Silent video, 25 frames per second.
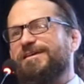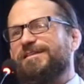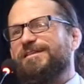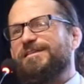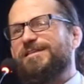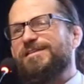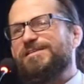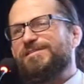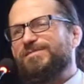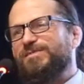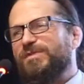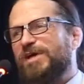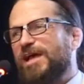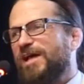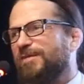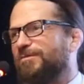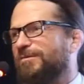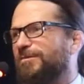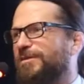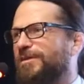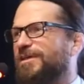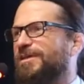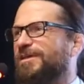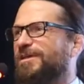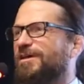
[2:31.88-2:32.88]
This
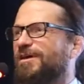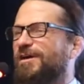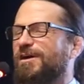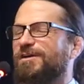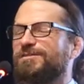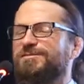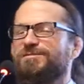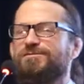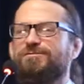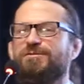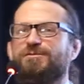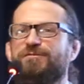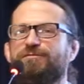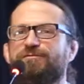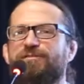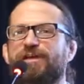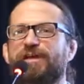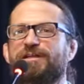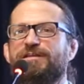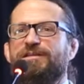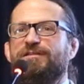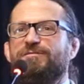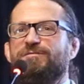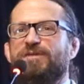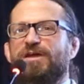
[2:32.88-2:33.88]
probably also
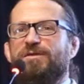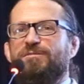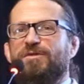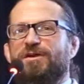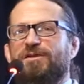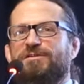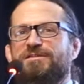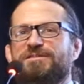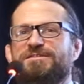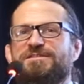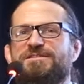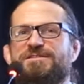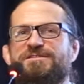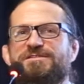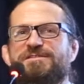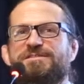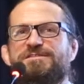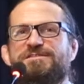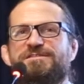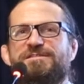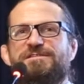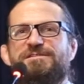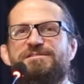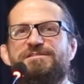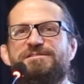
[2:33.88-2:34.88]
affected my mother's
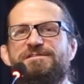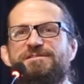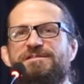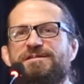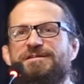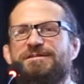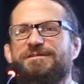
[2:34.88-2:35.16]
decisions.